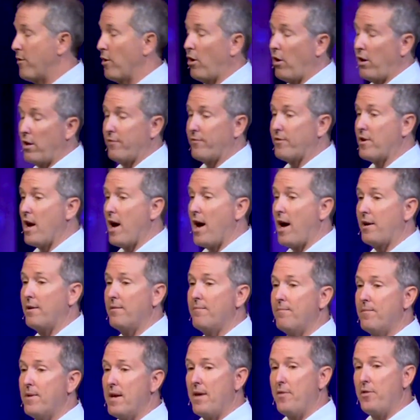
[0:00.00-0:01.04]
heart of God
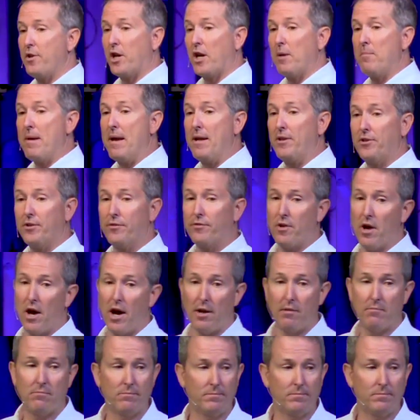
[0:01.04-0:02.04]
and the commands of God,